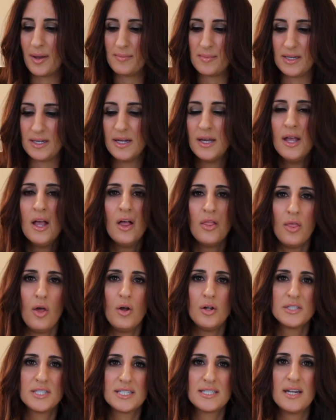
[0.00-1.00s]
I mean, the
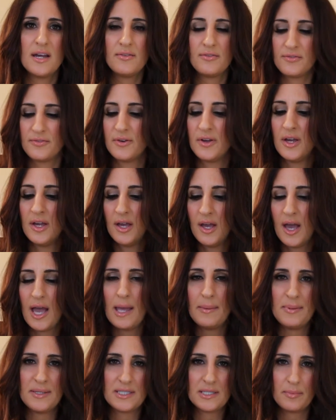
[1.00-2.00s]
Ulta stuff
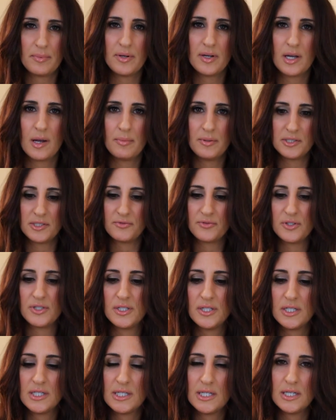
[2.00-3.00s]
I picked up on a couple
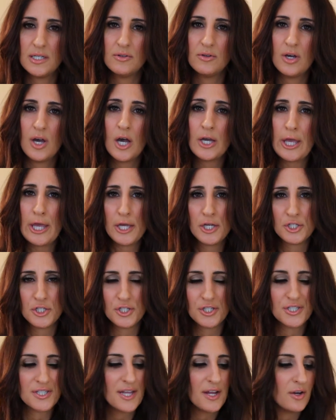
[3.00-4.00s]
different
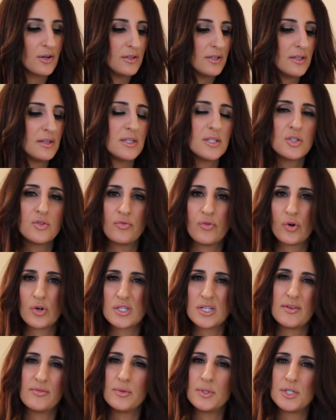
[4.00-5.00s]
occasions there. And then the
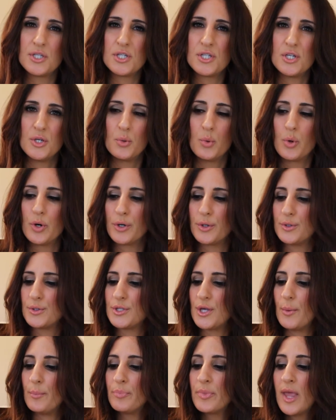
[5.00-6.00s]
Sephora stuff was just in order.
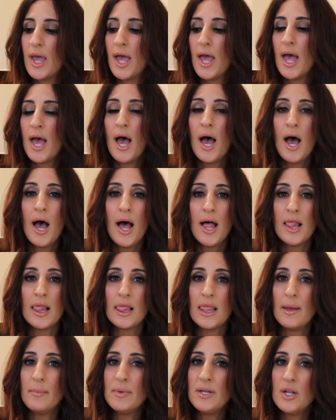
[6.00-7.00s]
So
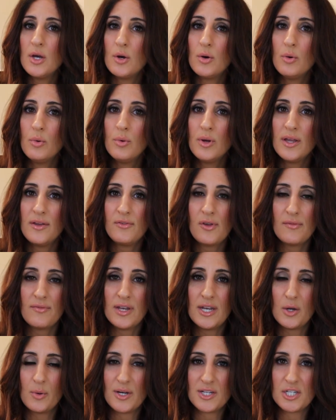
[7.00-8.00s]
let me know if you
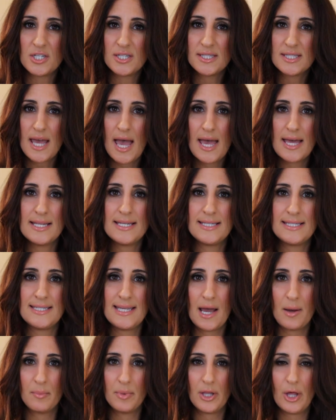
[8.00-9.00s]
have any questions
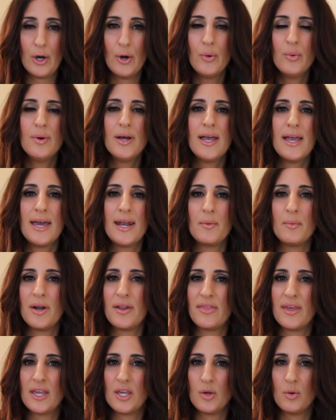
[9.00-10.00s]
down below. And I
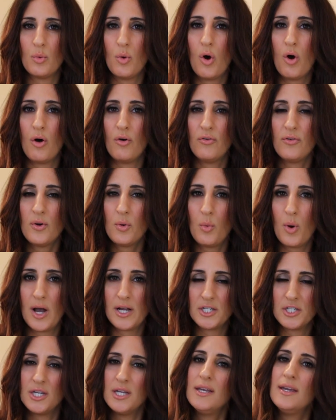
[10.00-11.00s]
want to thank you all for
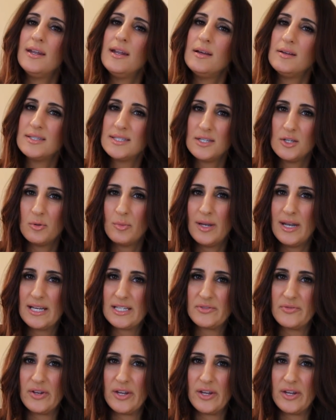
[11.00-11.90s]
watching and I'll see you in my next